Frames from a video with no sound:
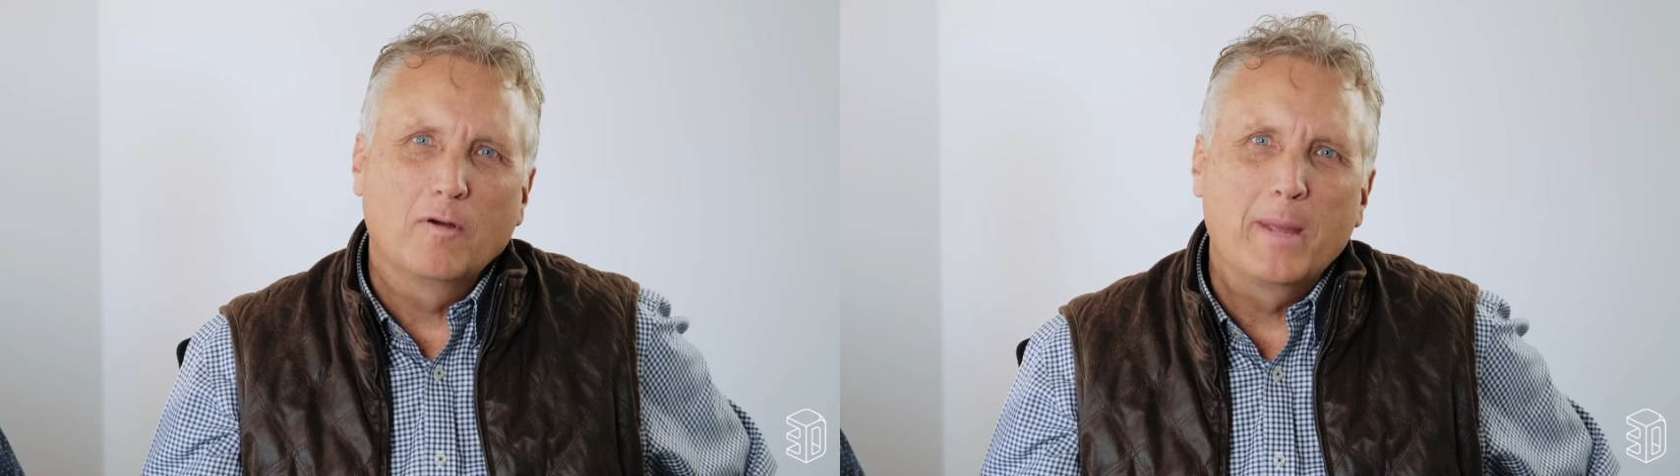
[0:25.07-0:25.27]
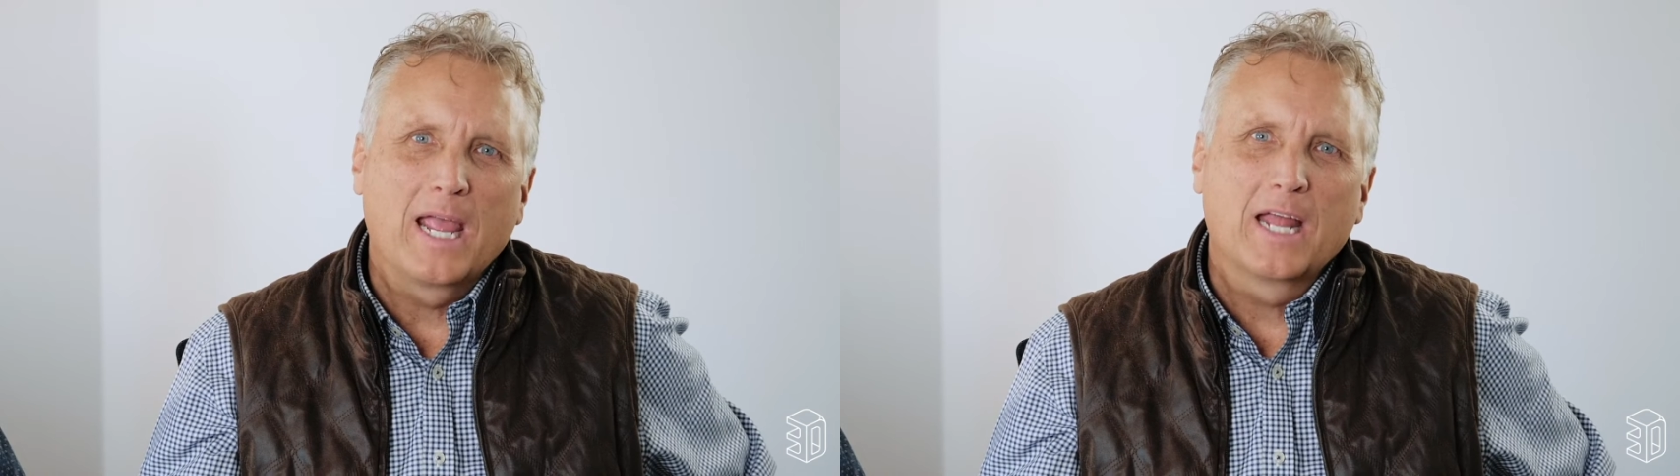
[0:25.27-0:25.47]

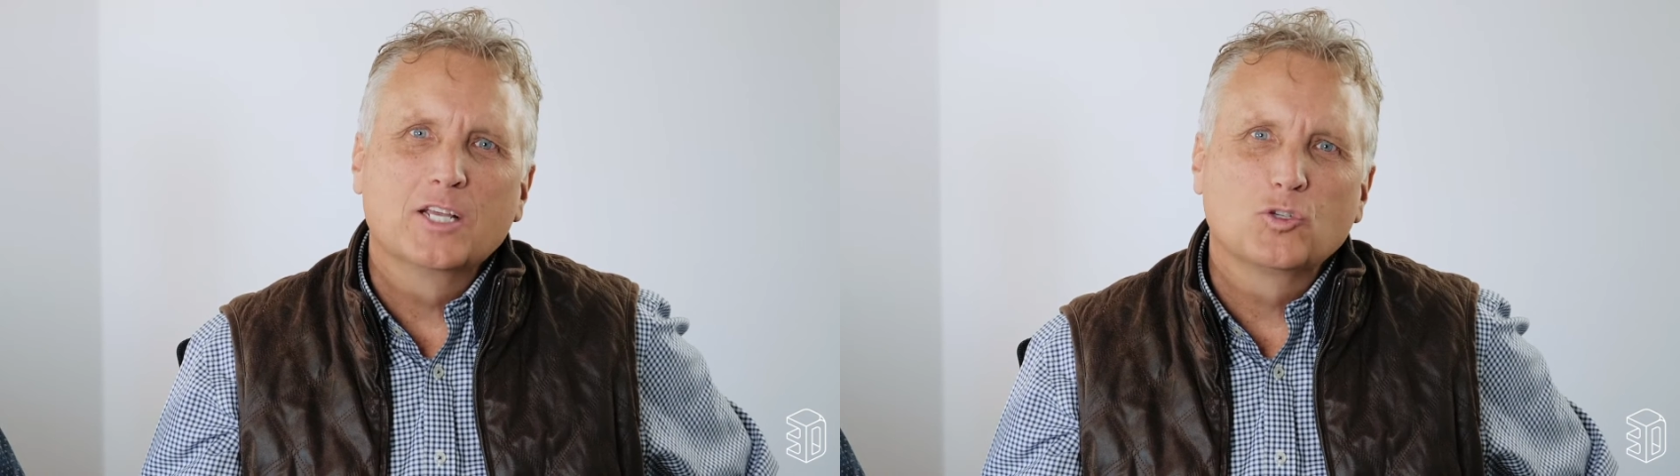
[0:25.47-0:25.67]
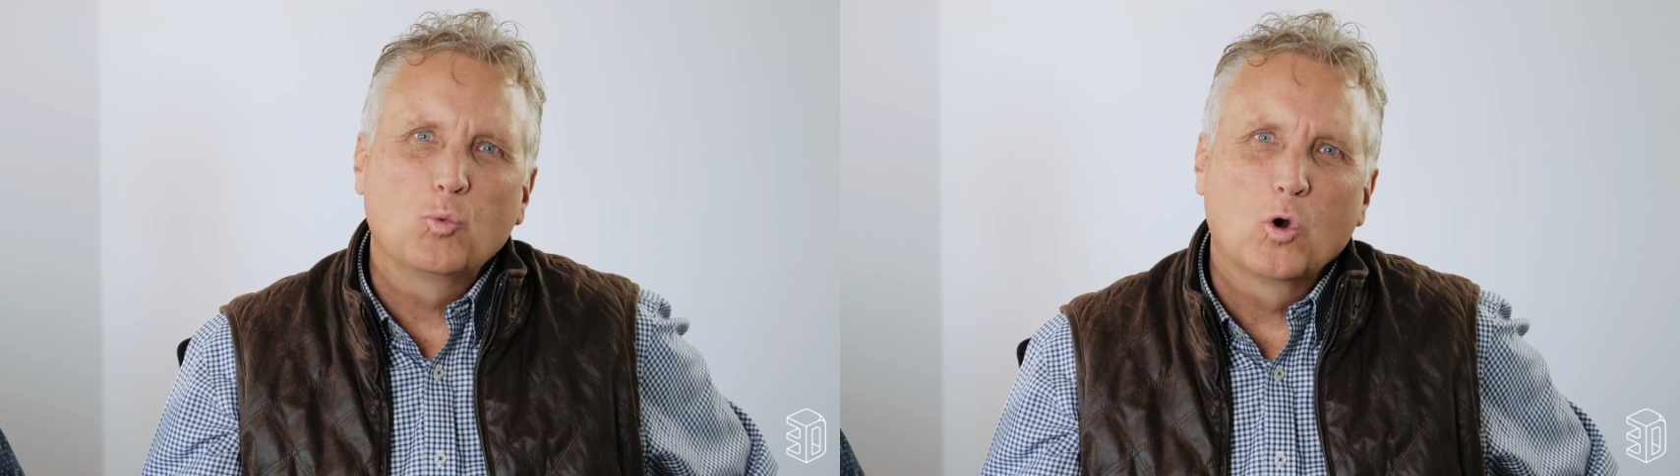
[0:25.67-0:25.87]
a man
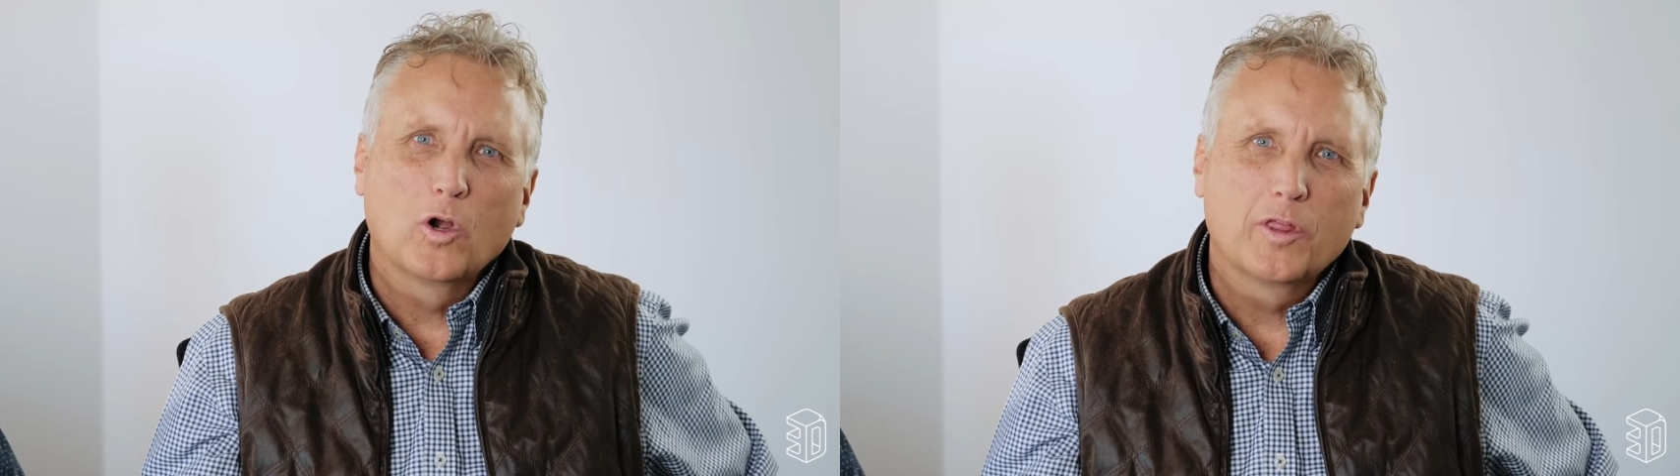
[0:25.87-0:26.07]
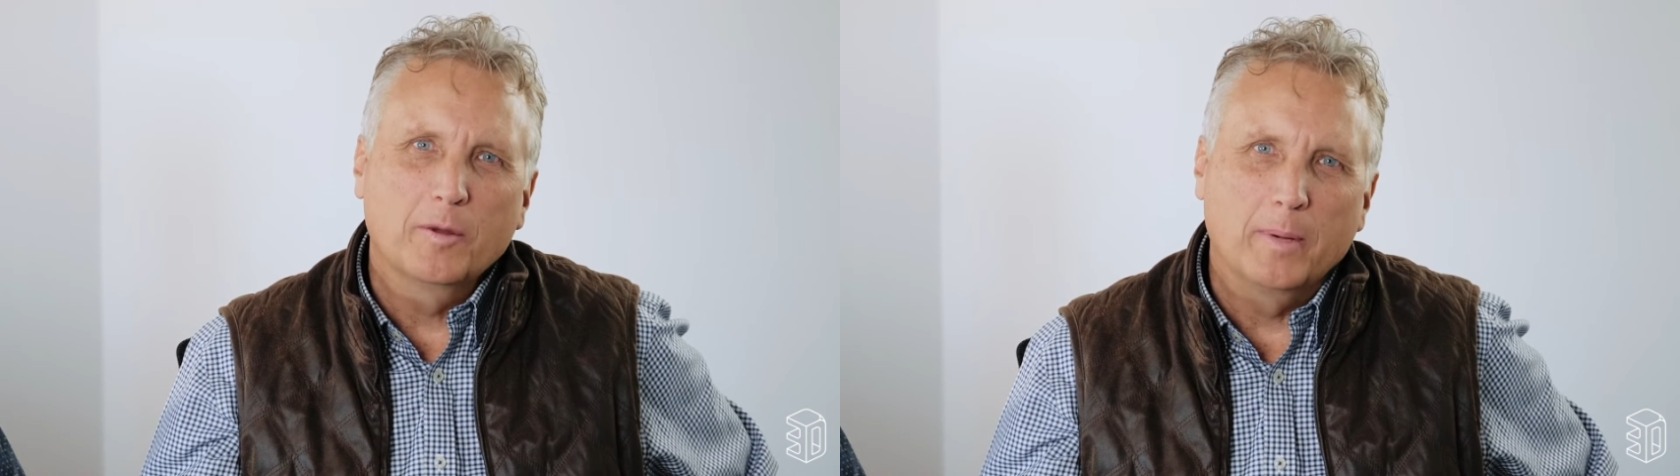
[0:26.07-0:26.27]
is
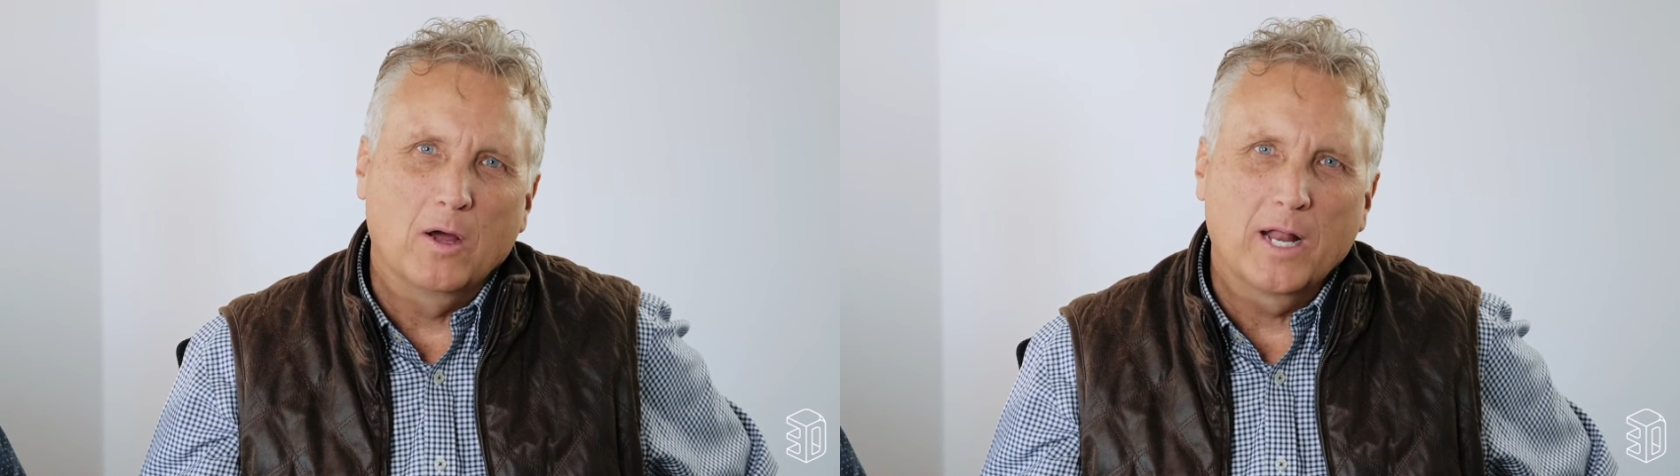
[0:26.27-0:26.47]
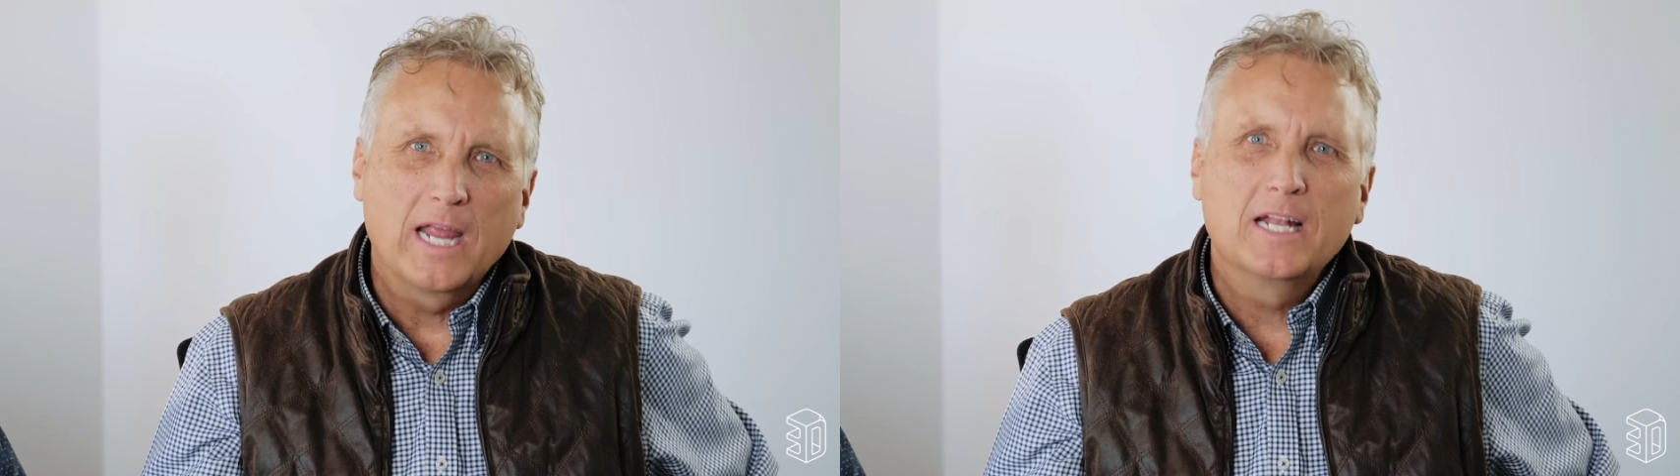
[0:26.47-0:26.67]
worth
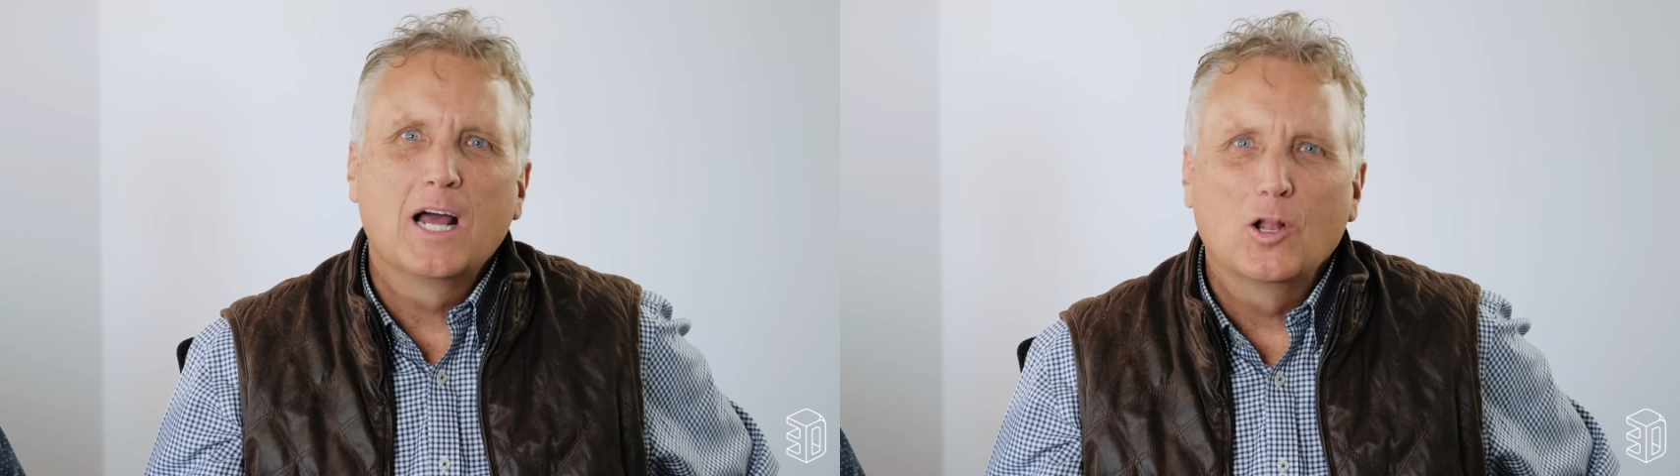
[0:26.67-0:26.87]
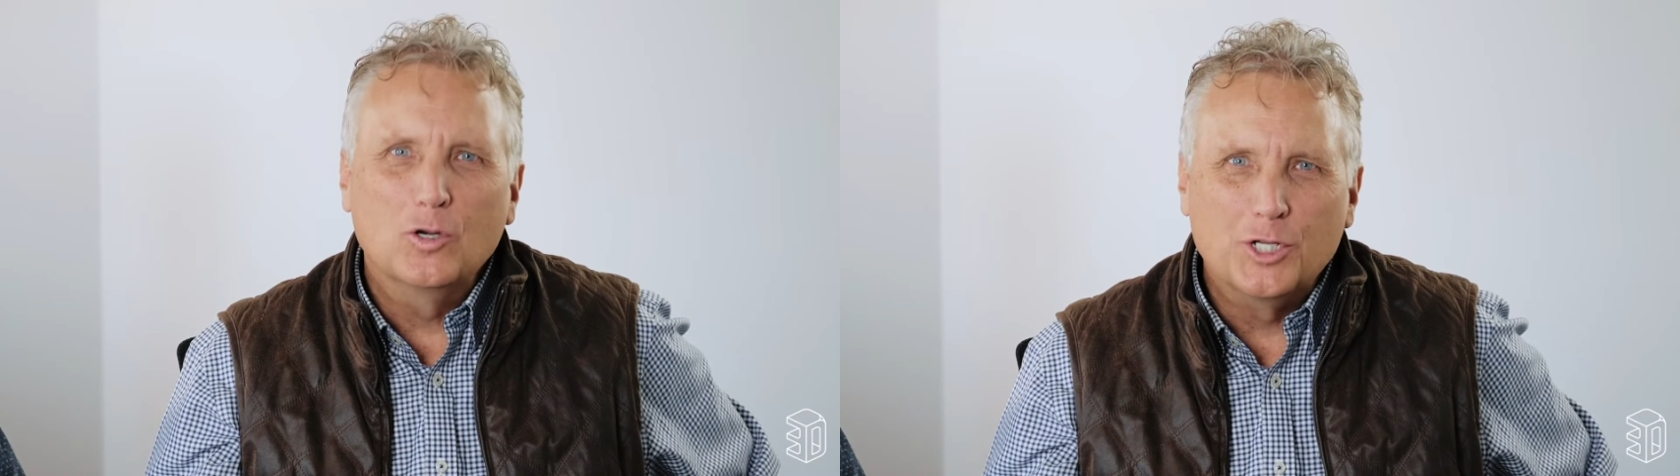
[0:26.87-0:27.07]
about
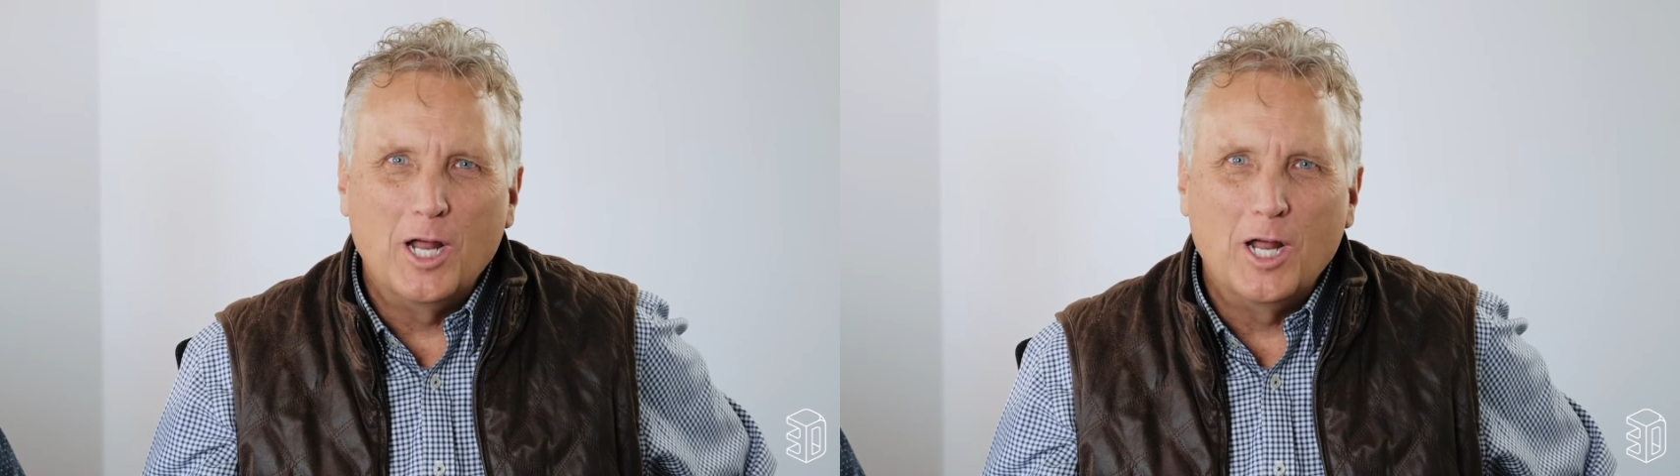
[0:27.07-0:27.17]
$8